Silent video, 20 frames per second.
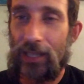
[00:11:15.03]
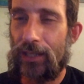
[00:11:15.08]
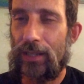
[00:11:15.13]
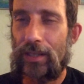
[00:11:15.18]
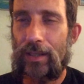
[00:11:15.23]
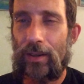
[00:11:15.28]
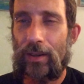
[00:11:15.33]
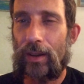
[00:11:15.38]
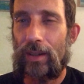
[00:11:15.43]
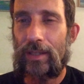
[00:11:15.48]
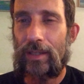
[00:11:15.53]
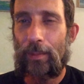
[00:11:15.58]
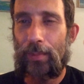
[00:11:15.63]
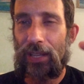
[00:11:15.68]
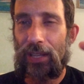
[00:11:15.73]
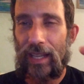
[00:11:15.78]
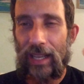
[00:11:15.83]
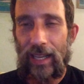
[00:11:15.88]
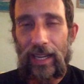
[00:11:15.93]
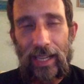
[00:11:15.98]
cause at the
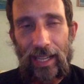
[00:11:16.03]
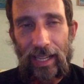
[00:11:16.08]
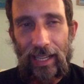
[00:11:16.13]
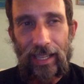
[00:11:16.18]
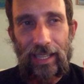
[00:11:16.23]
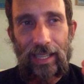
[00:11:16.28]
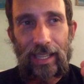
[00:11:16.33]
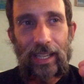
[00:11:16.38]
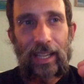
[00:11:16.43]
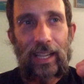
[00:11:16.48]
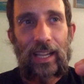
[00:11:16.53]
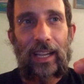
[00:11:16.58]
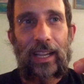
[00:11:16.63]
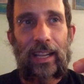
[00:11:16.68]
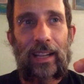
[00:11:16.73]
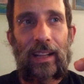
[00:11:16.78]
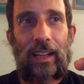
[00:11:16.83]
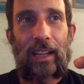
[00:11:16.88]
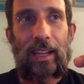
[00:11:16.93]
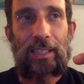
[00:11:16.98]
beginning
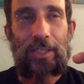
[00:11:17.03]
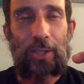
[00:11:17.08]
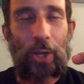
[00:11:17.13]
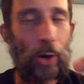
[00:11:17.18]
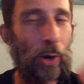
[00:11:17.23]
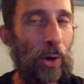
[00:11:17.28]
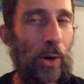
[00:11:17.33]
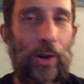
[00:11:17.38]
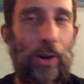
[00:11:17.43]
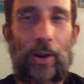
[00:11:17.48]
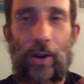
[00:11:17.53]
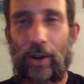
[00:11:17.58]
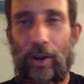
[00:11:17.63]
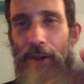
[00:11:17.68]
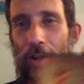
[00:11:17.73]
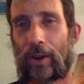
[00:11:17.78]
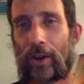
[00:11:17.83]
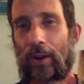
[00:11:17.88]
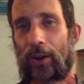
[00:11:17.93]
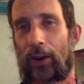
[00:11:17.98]
it's
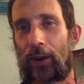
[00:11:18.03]
her